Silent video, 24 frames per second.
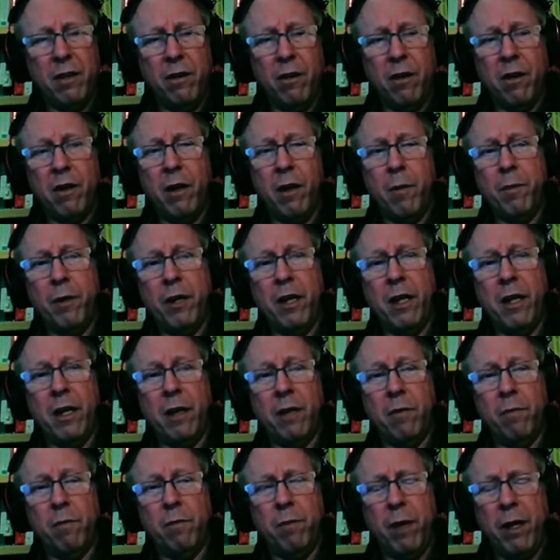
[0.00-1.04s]
you're a company,
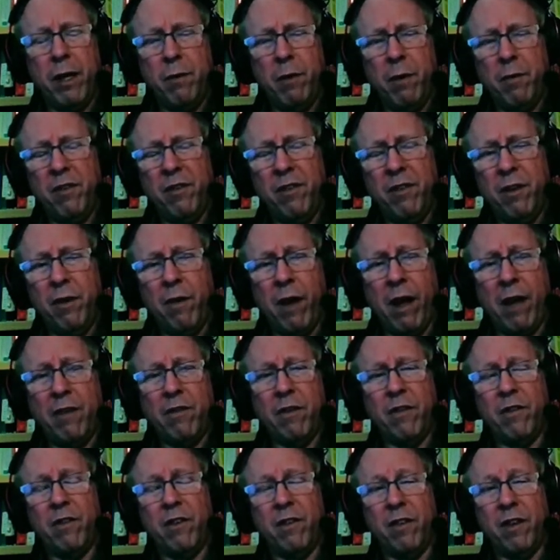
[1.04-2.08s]
and by the way, we see your
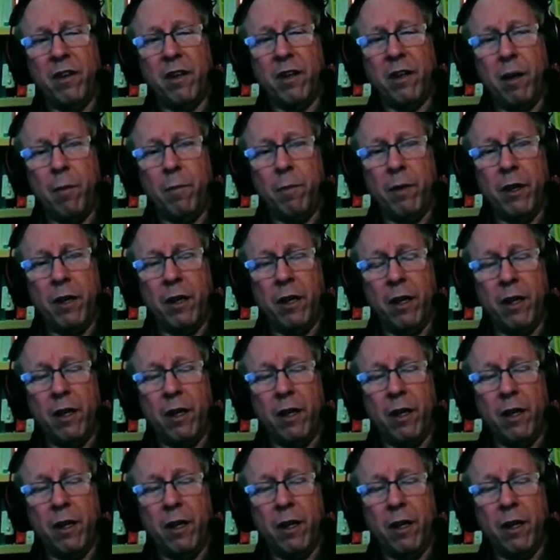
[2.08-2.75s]
address is in a company